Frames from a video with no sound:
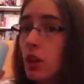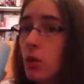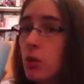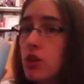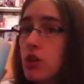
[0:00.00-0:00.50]

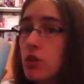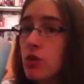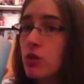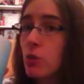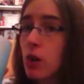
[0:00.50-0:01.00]
Where she
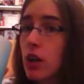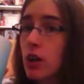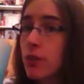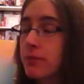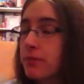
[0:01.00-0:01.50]
drinks
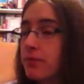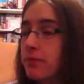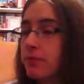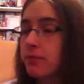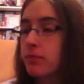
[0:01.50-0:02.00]
water
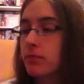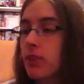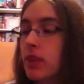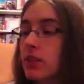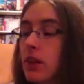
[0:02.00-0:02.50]

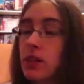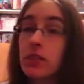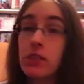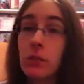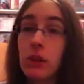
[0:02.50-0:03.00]
and talks
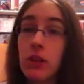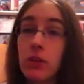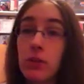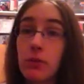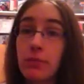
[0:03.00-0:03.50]
in a
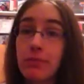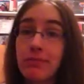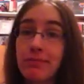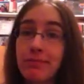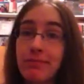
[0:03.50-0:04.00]
monotone.
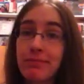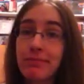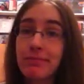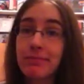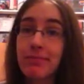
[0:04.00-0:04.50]

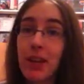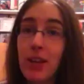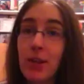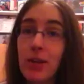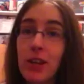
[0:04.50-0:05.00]

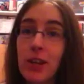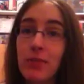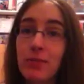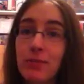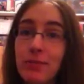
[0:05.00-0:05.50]
There we go.
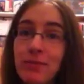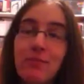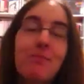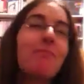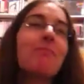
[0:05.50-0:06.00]

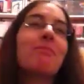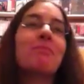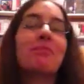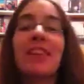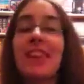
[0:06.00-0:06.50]

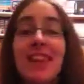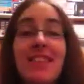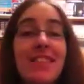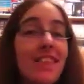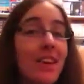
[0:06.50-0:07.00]
That
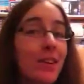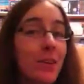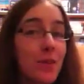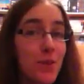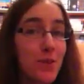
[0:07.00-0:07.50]
is the title
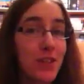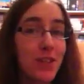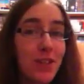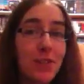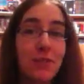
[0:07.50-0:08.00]
of this
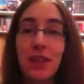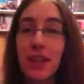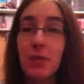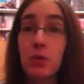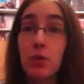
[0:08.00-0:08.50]
video.
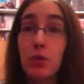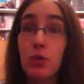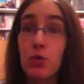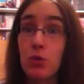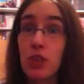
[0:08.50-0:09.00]
I'm going to
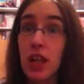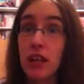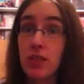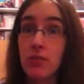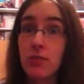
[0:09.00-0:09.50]
use that,